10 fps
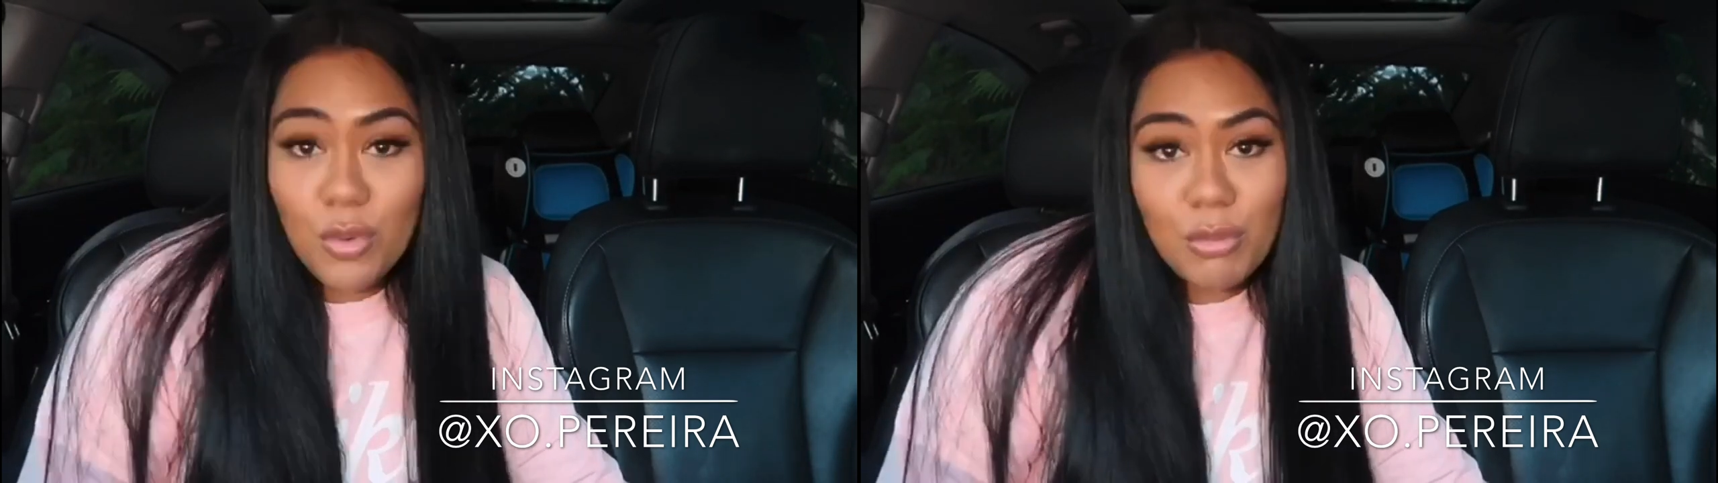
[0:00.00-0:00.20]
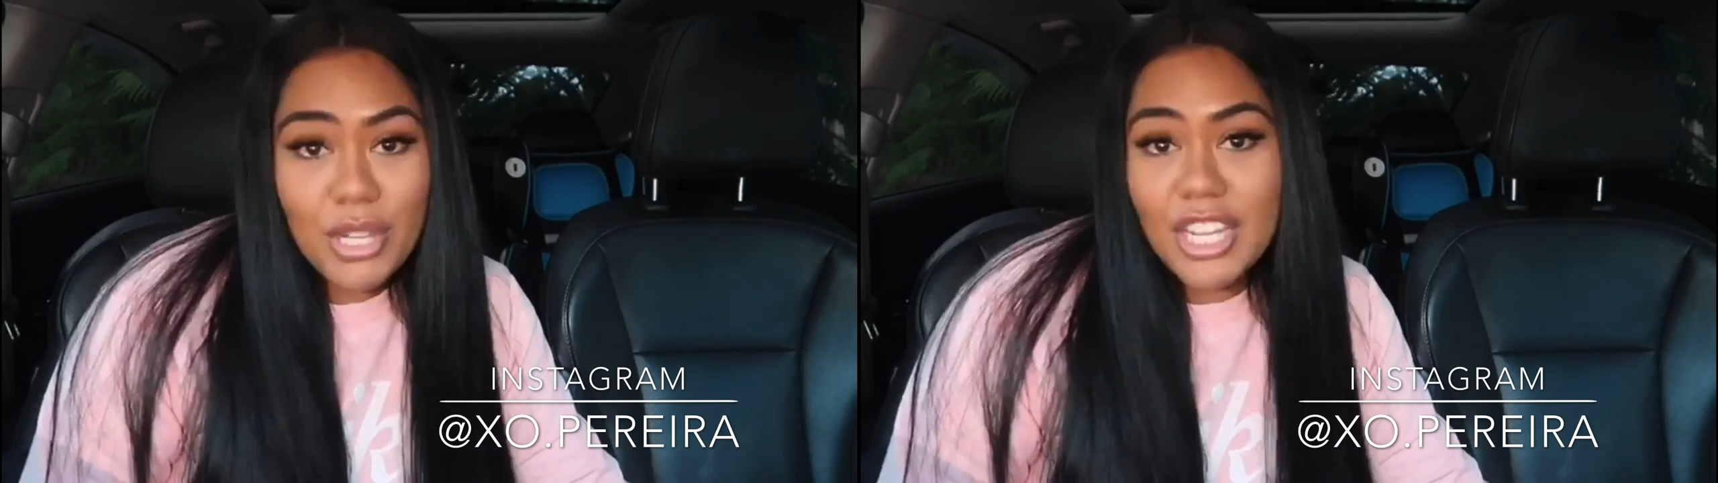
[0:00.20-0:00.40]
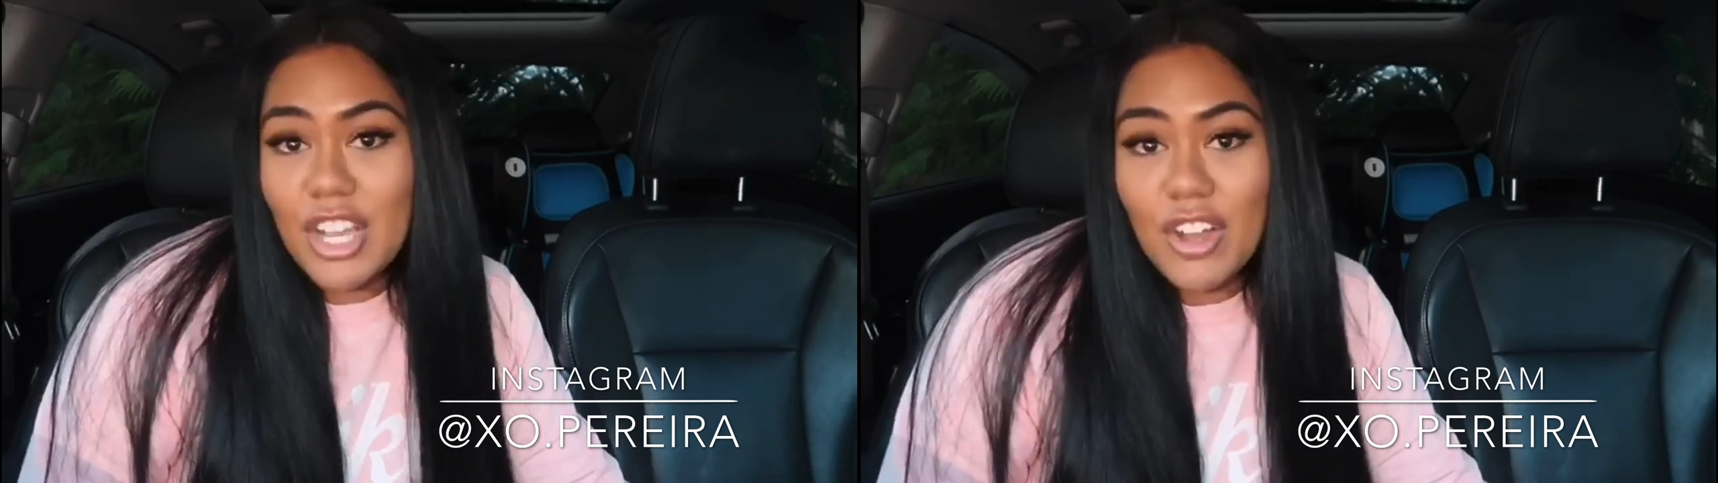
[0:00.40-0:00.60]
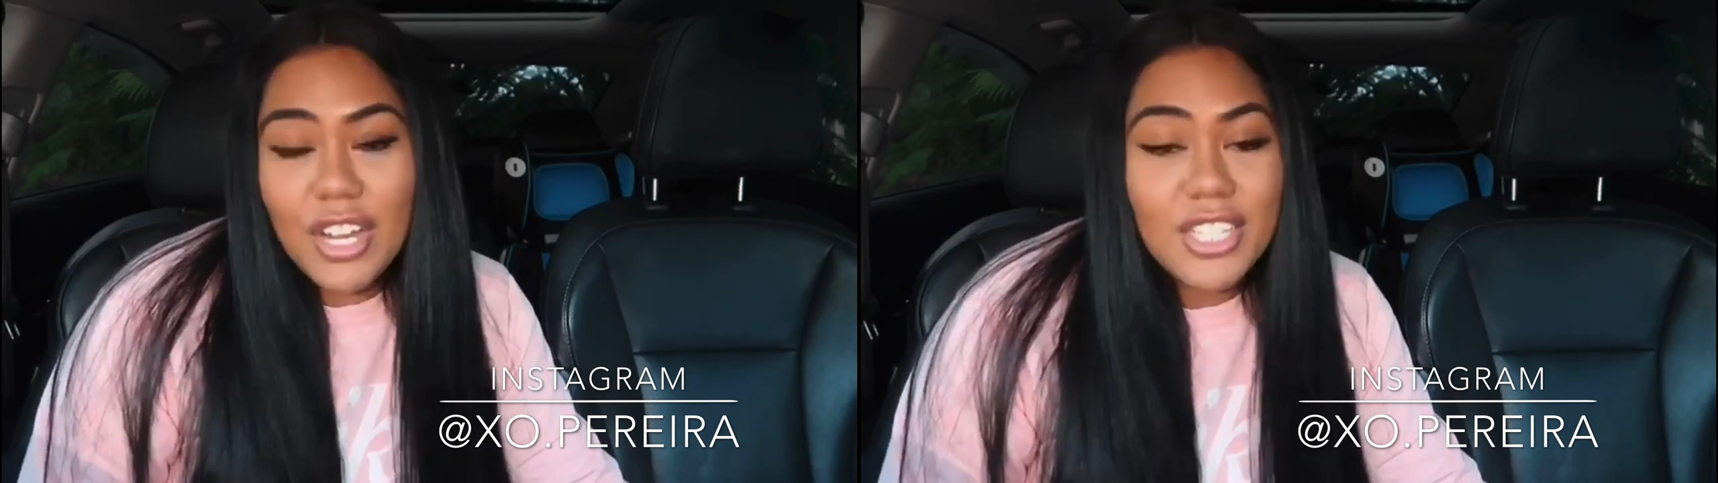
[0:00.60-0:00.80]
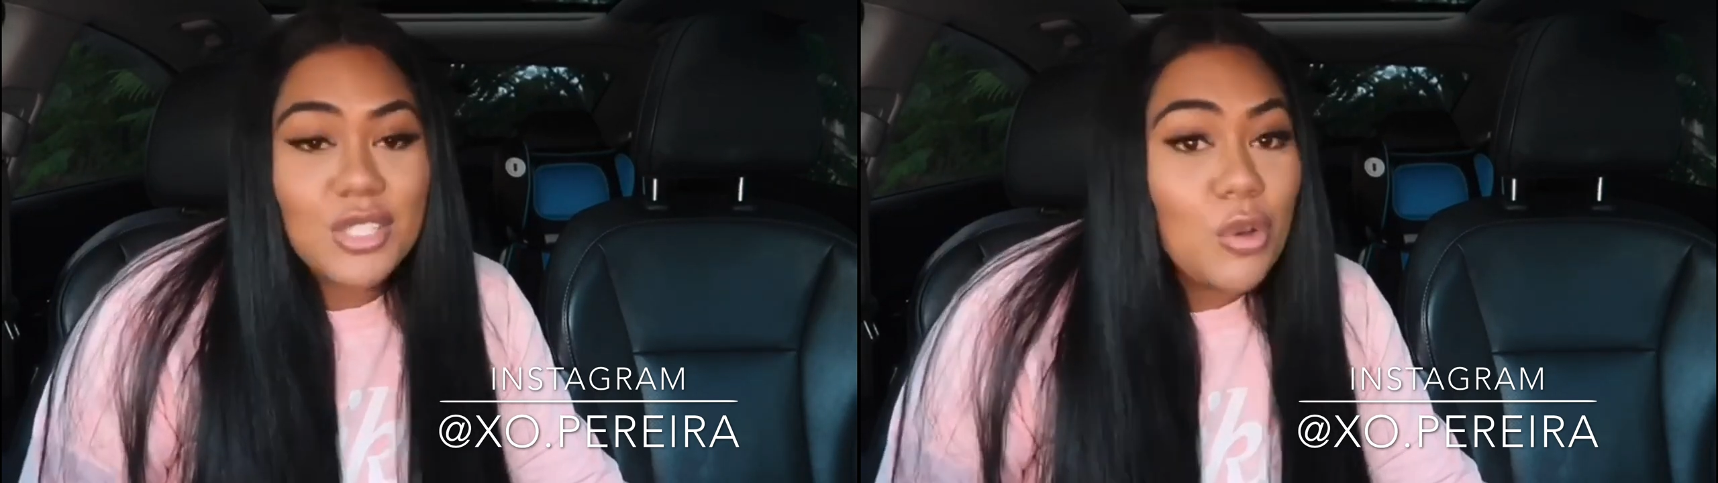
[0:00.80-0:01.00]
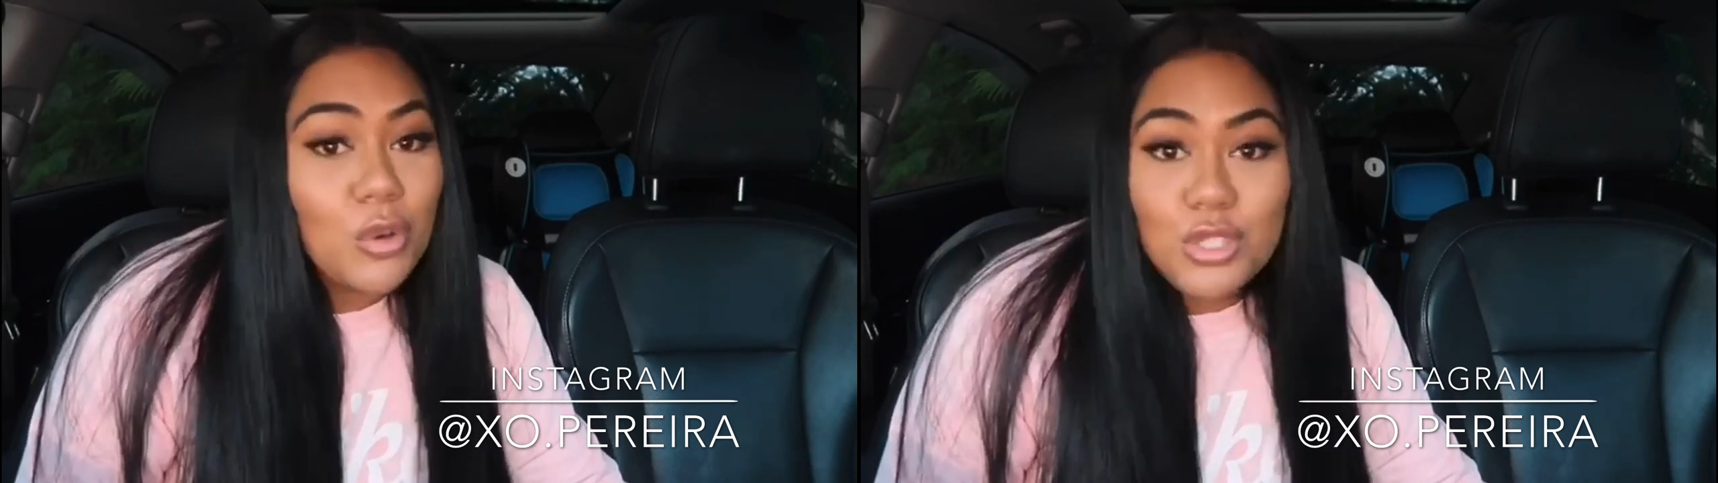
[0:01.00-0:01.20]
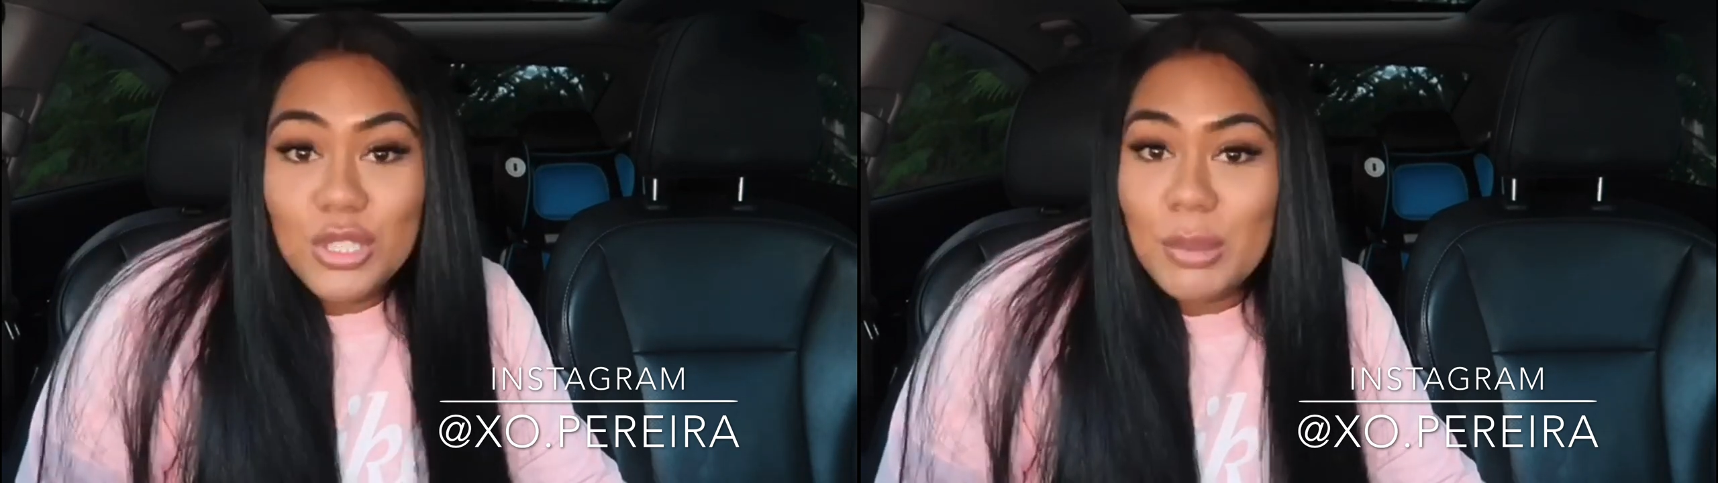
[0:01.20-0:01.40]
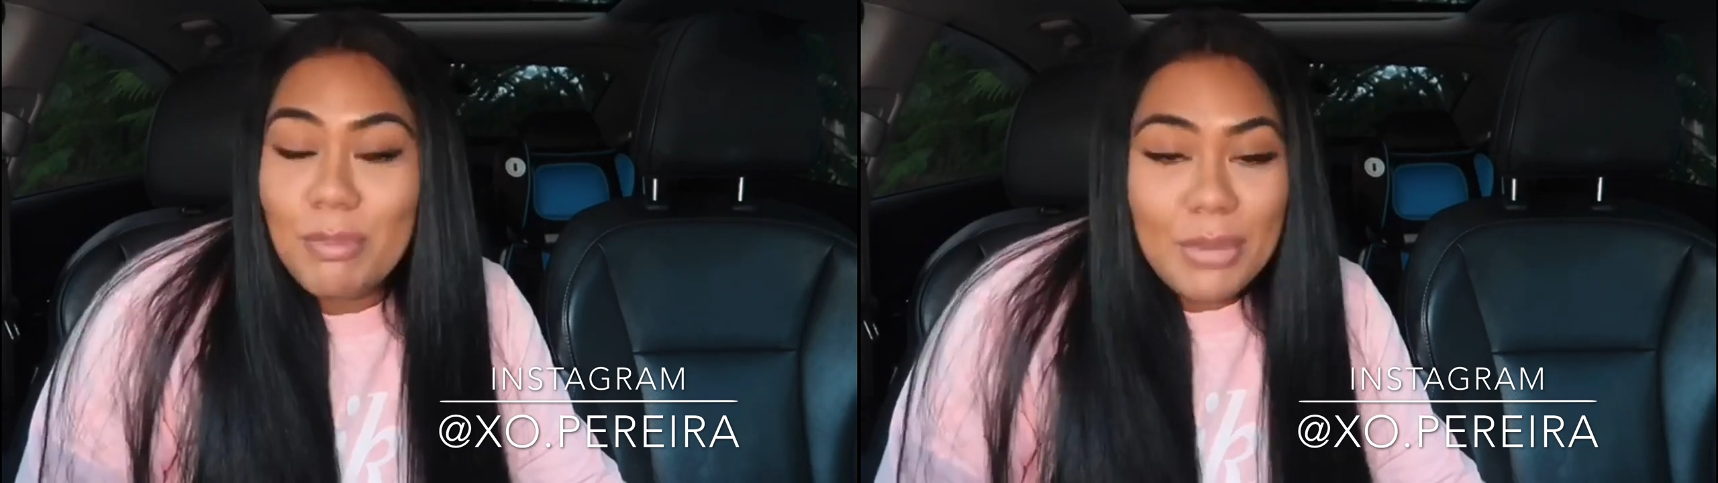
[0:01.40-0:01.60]
woman God has called
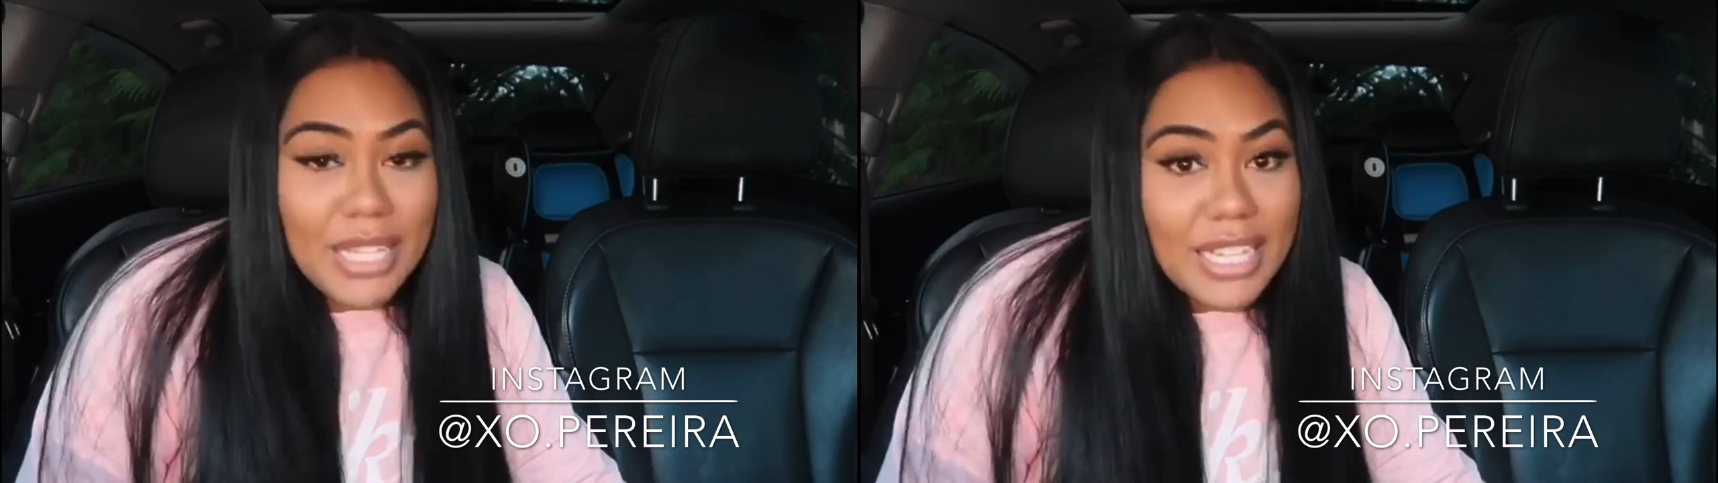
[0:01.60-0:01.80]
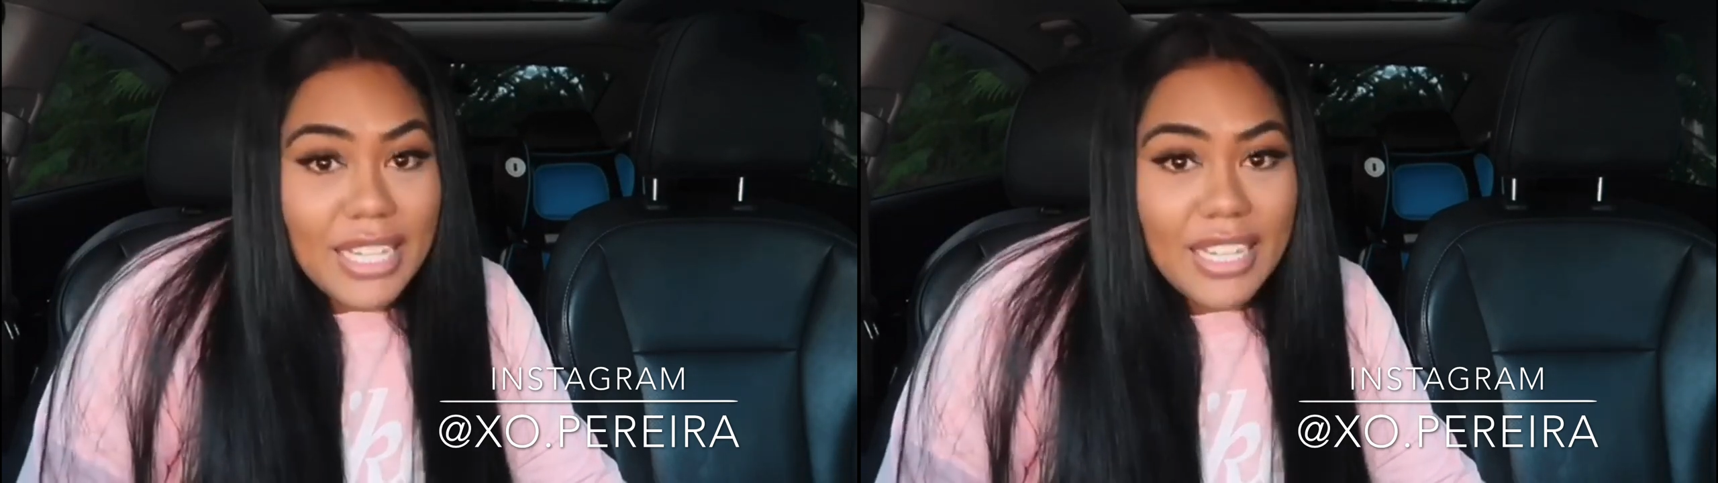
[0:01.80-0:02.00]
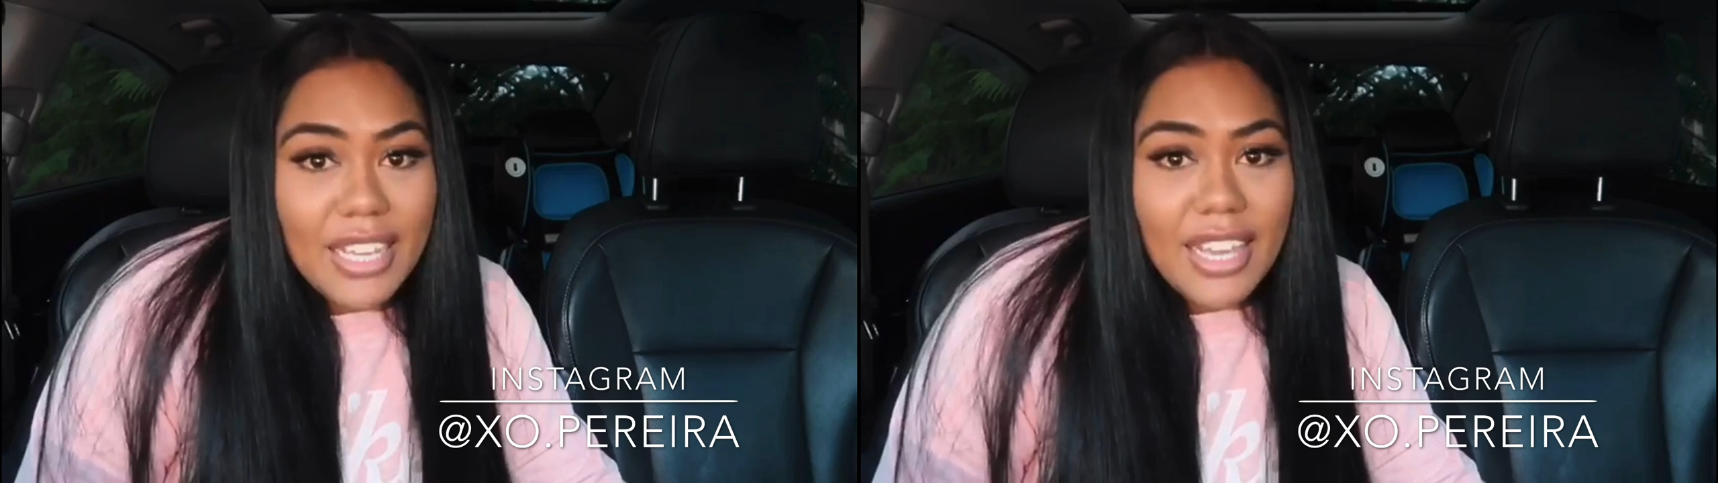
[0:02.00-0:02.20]
you to be,